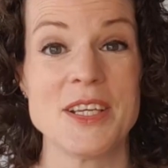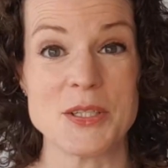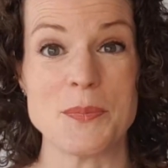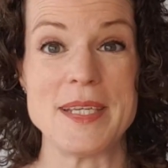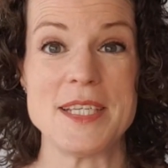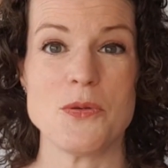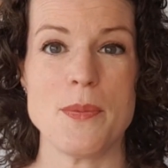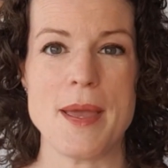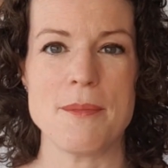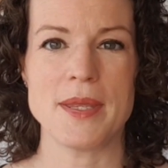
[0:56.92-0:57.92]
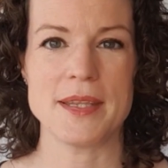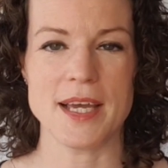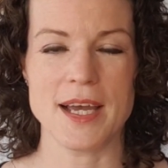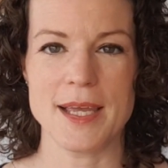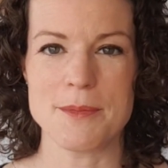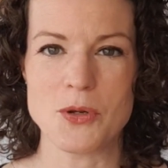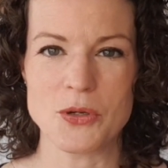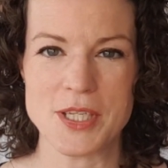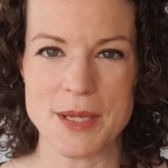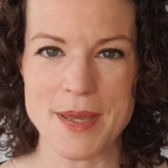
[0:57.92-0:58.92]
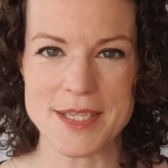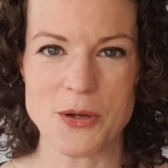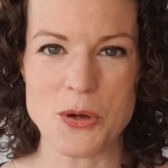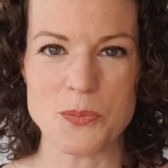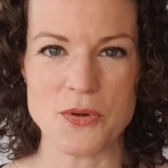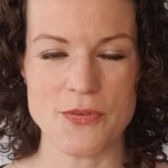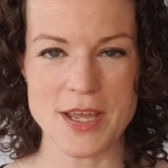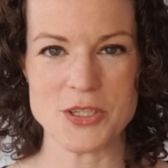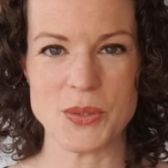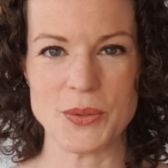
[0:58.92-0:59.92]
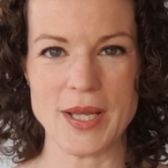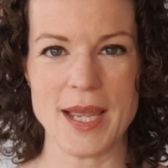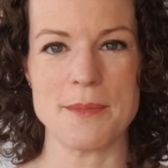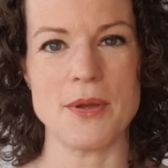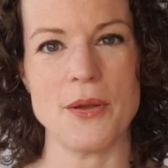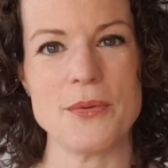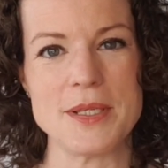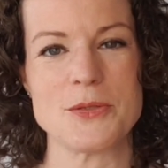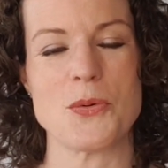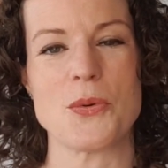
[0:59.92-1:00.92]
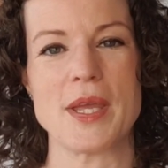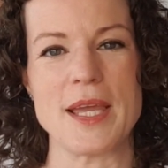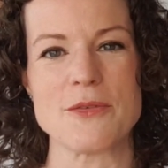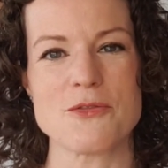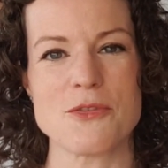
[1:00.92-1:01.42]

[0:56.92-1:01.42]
So please remember that I am not a medical professional. I'm only talking